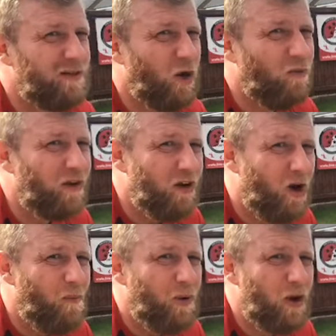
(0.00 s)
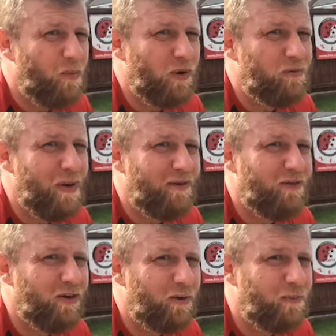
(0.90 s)
Hopefully not on purpose,
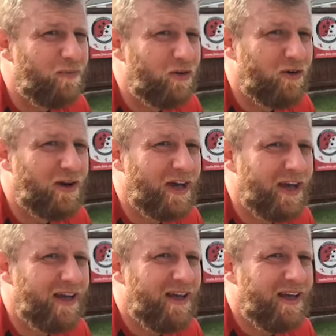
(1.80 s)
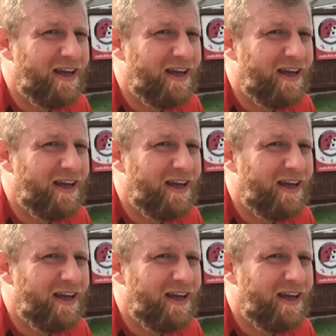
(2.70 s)
Matthew. Okay.